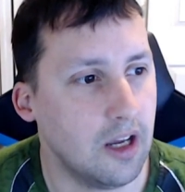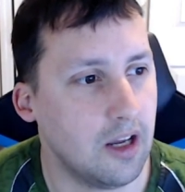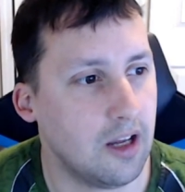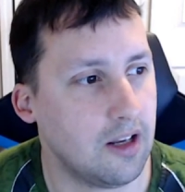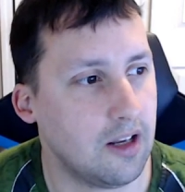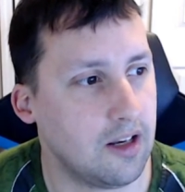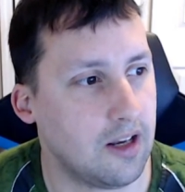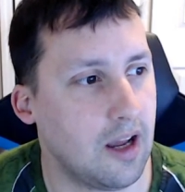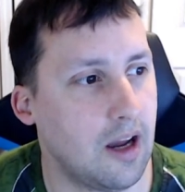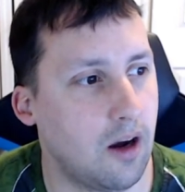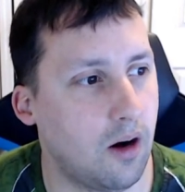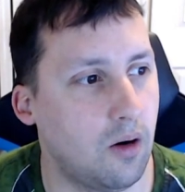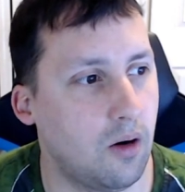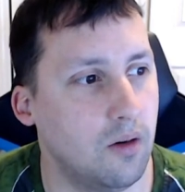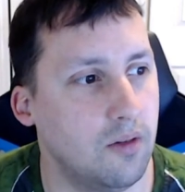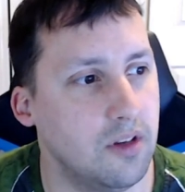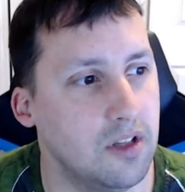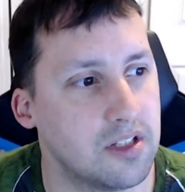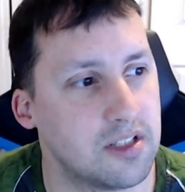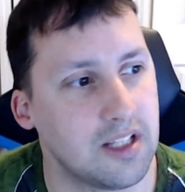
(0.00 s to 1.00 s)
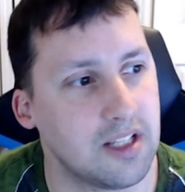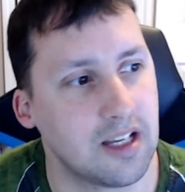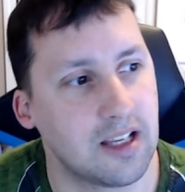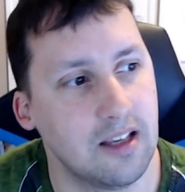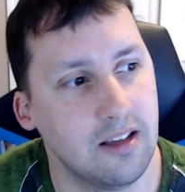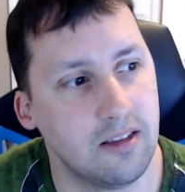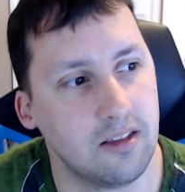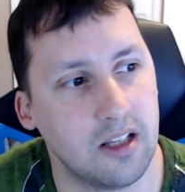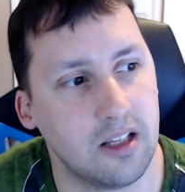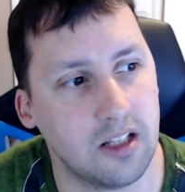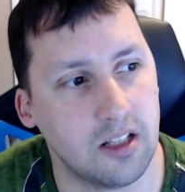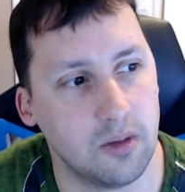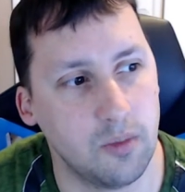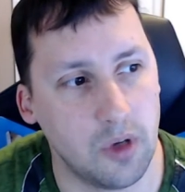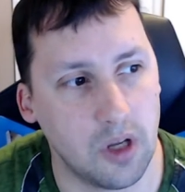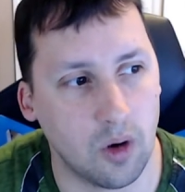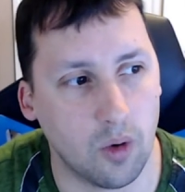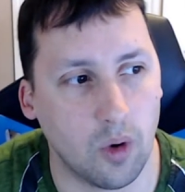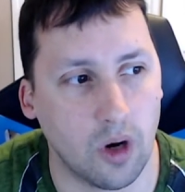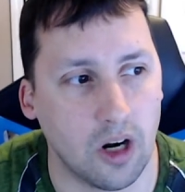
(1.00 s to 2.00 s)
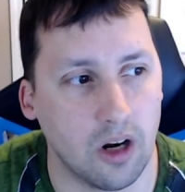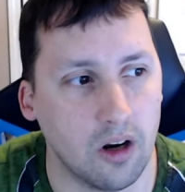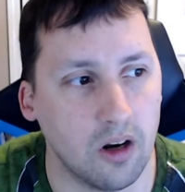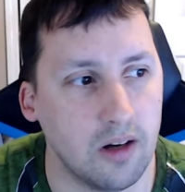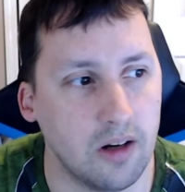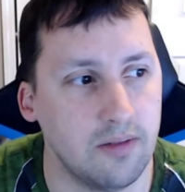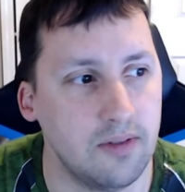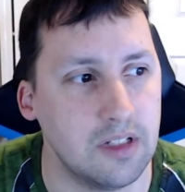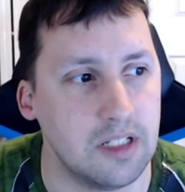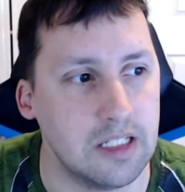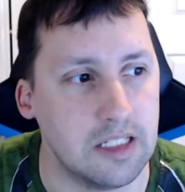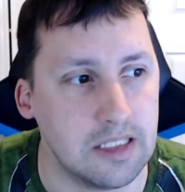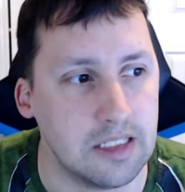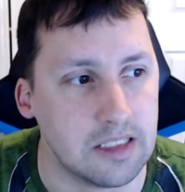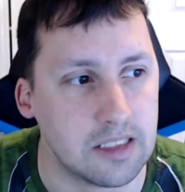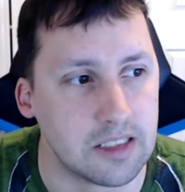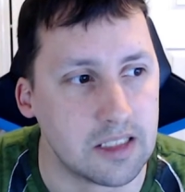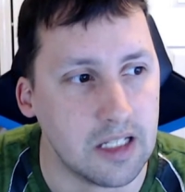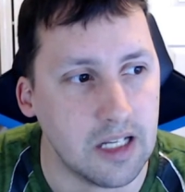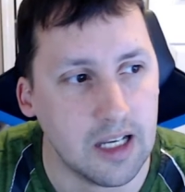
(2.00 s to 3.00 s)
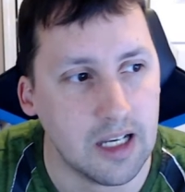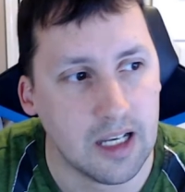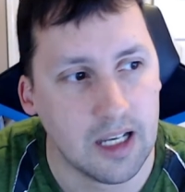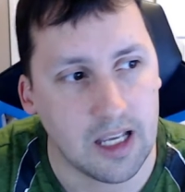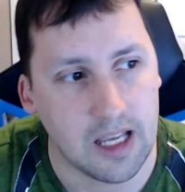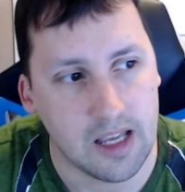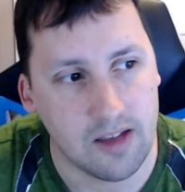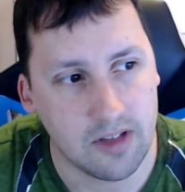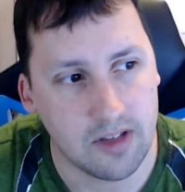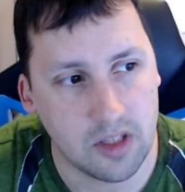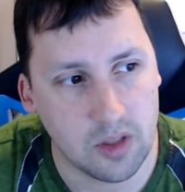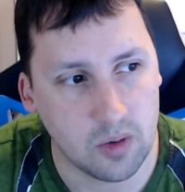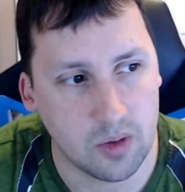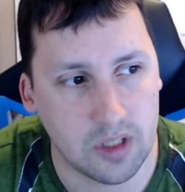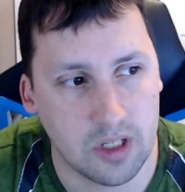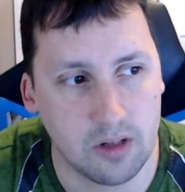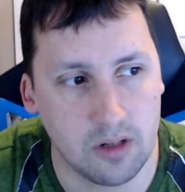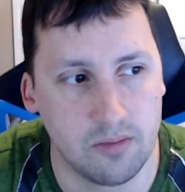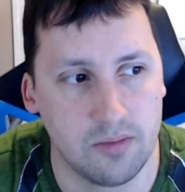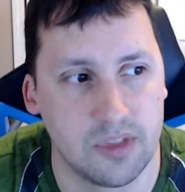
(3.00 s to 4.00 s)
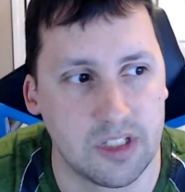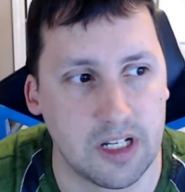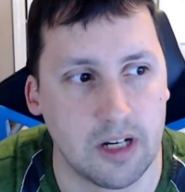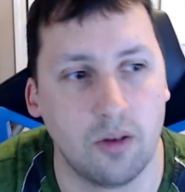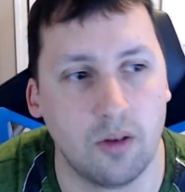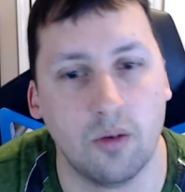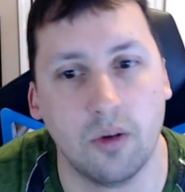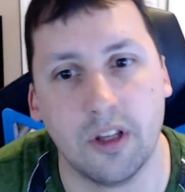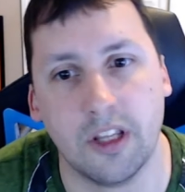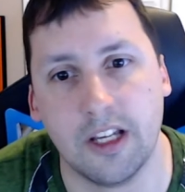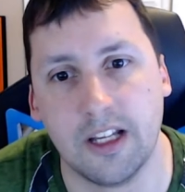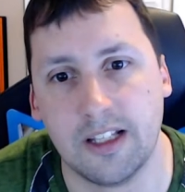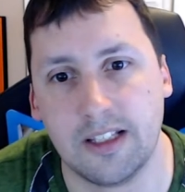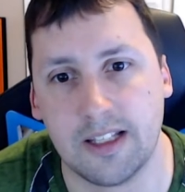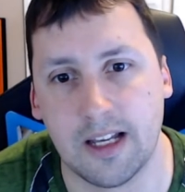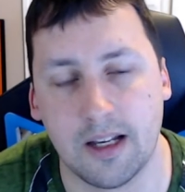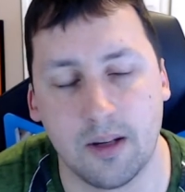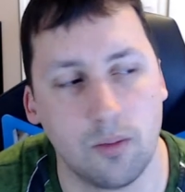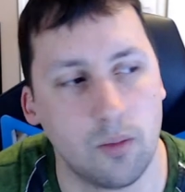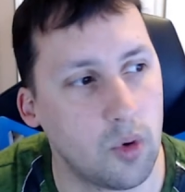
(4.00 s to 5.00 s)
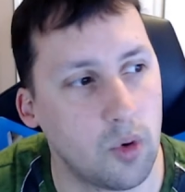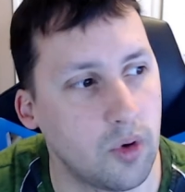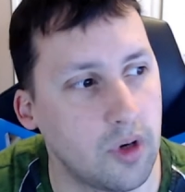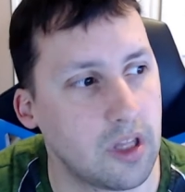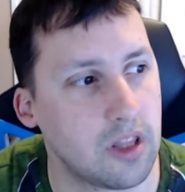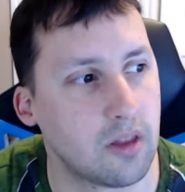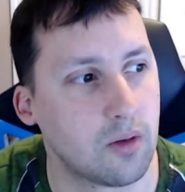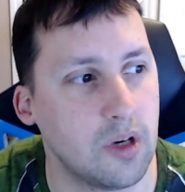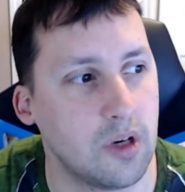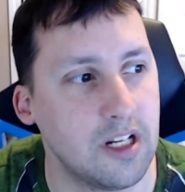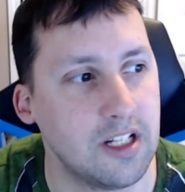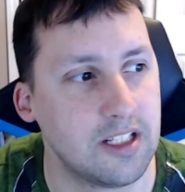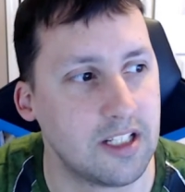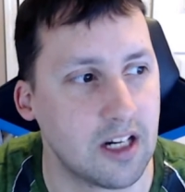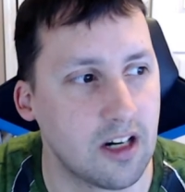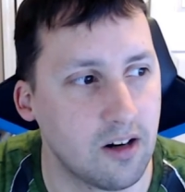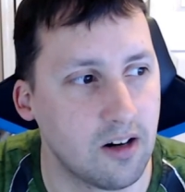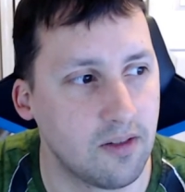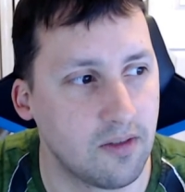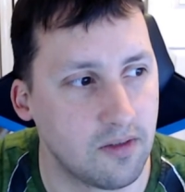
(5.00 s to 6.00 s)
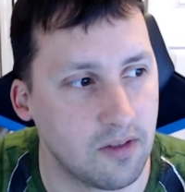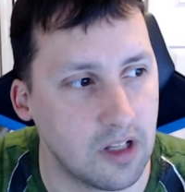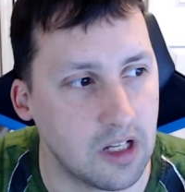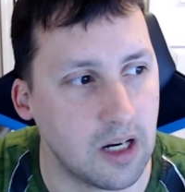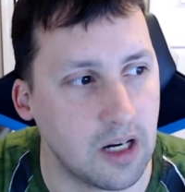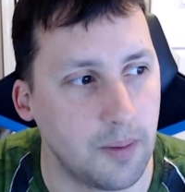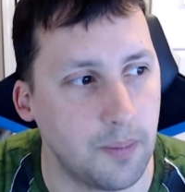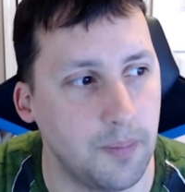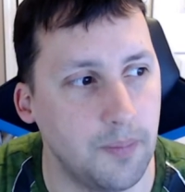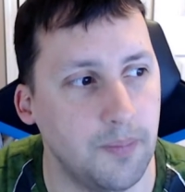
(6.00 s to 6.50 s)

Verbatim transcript: Now, the second thing to be aware of is even though it comes out with a 10.3 teraflop,